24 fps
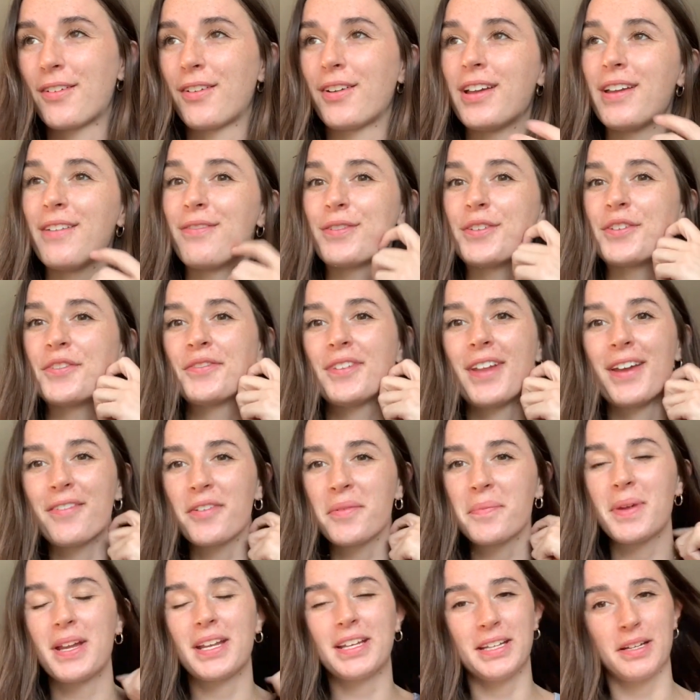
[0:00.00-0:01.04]
If you've never
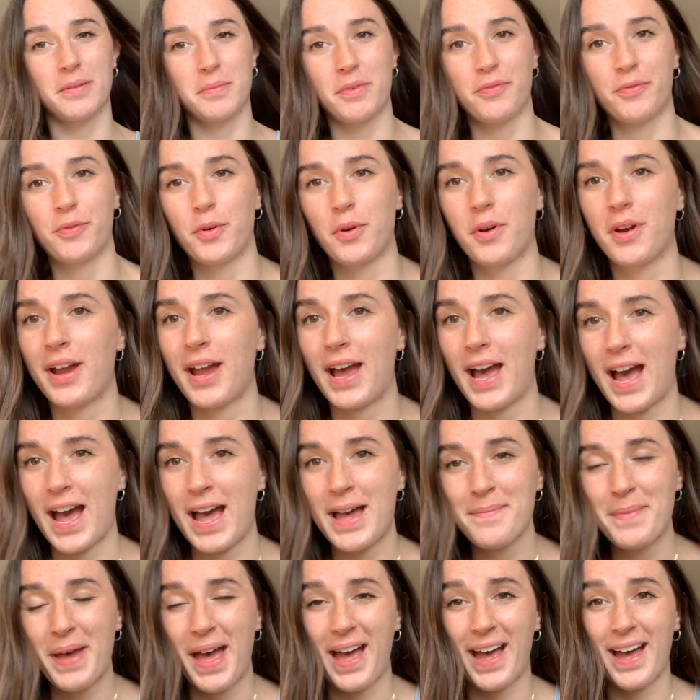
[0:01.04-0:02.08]
been here before,
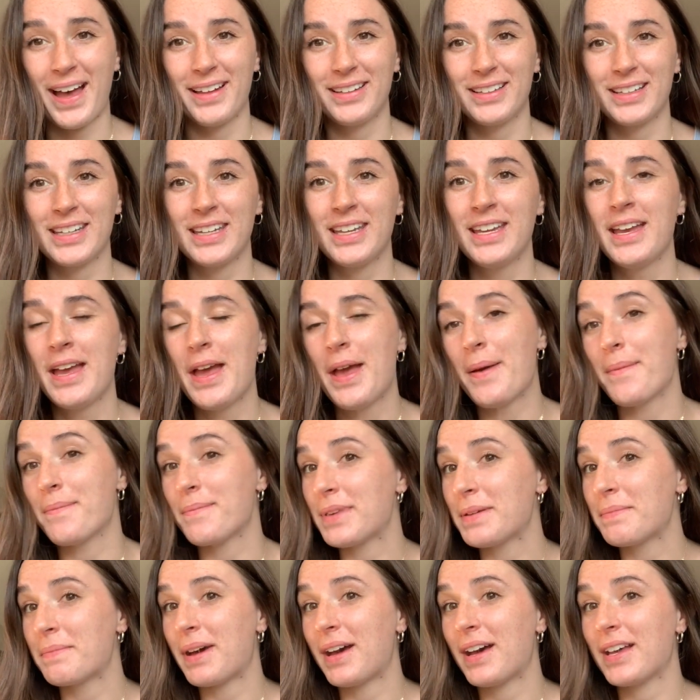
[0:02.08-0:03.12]
I'm Allie. Me
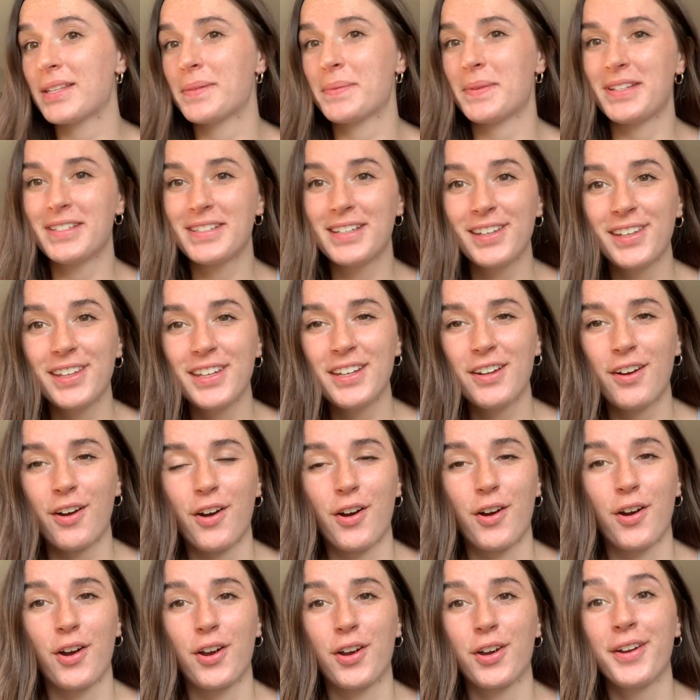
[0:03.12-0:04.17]
and my husband Dylan
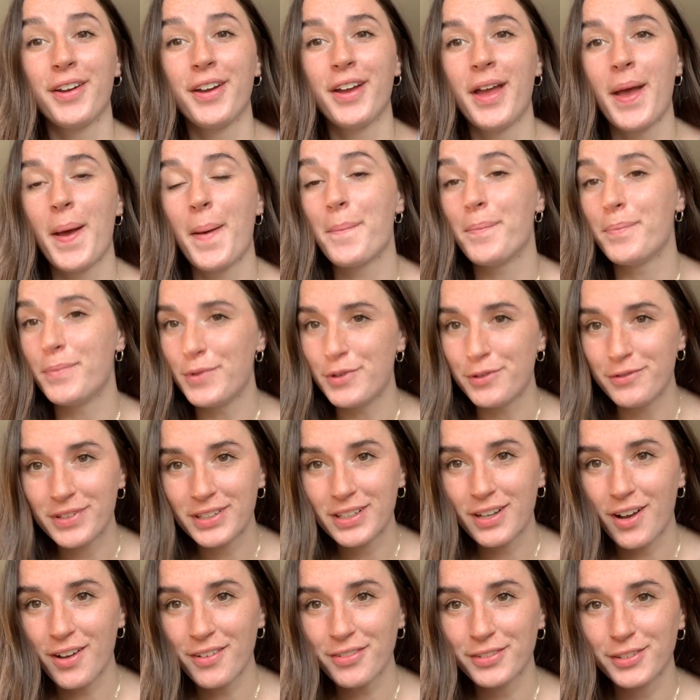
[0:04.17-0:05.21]
are moving
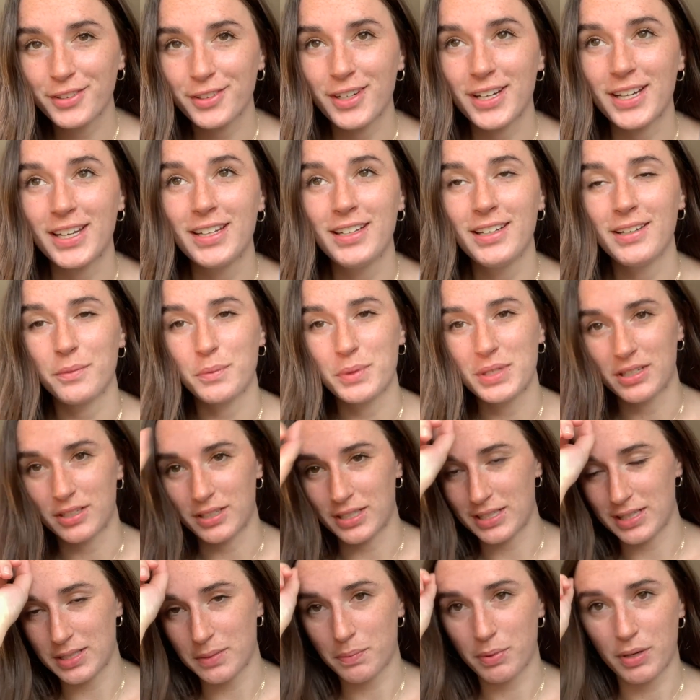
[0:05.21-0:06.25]
off grid. We are
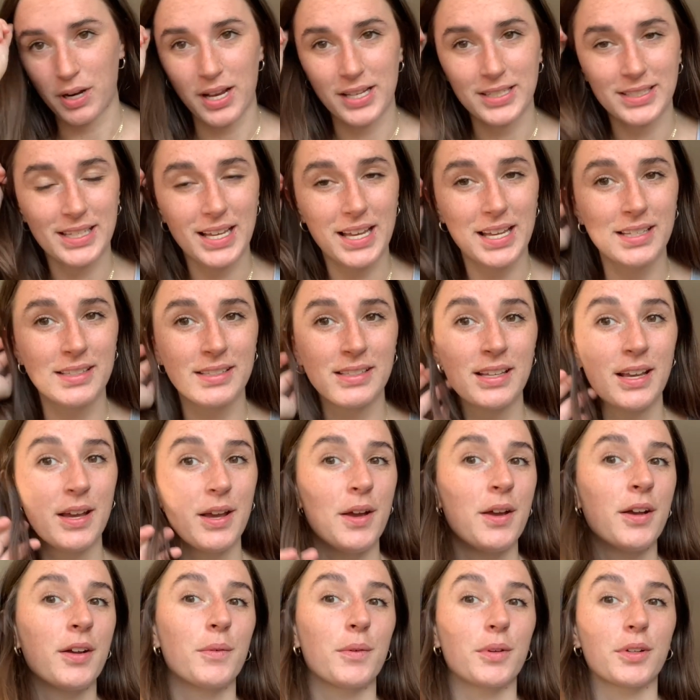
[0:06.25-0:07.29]
in the process.
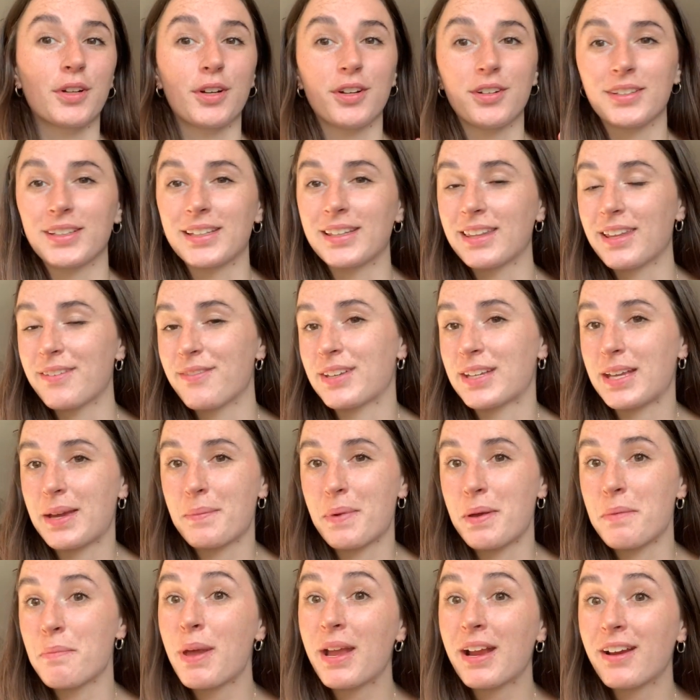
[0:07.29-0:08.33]
We're currently living at
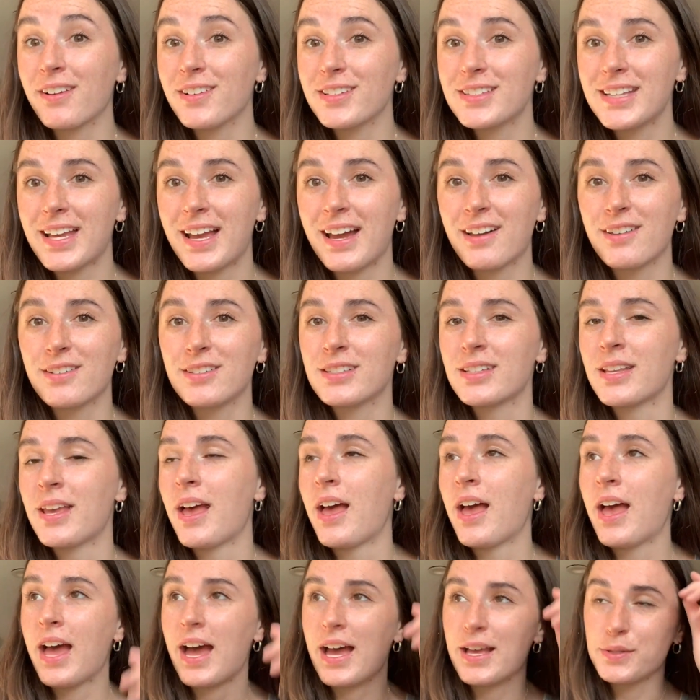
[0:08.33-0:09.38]
my parents' house.
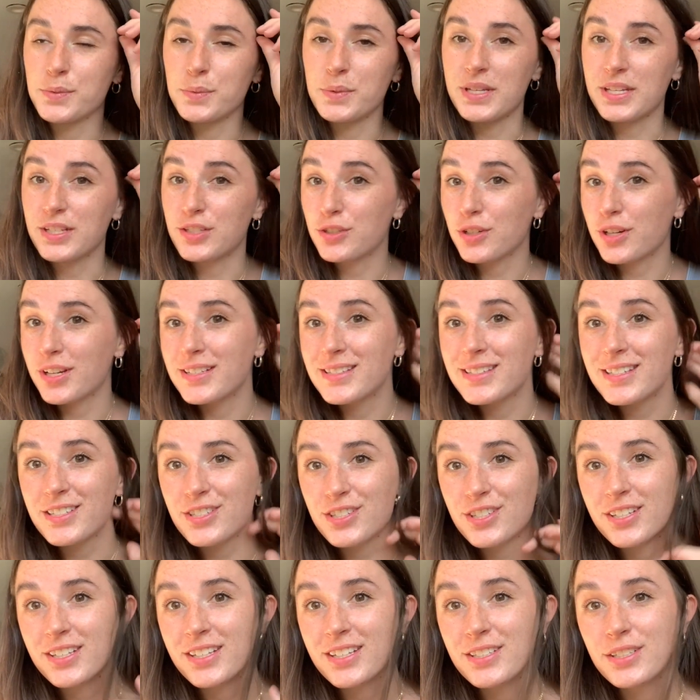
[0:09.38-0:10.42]
As we
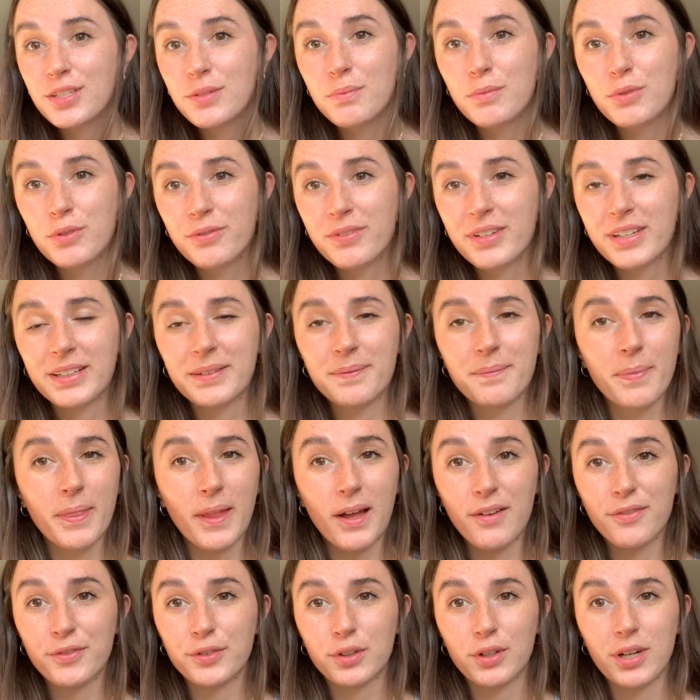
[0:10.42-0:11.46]
transition into moving
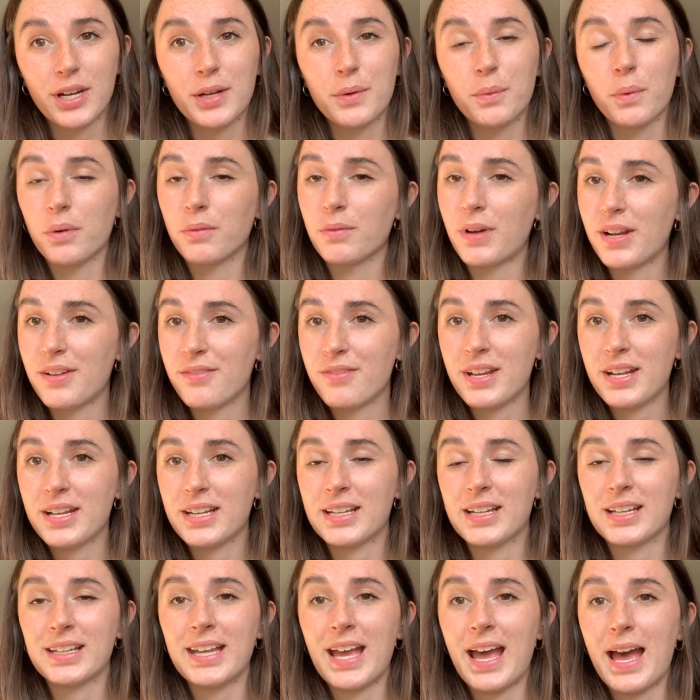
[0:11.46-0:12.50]
off grid, we're renovating
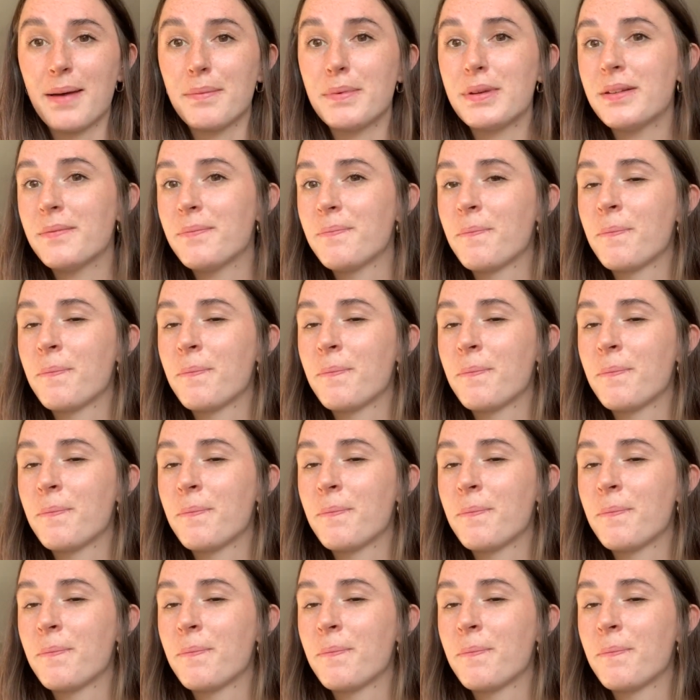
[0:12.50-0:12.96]
a cabin.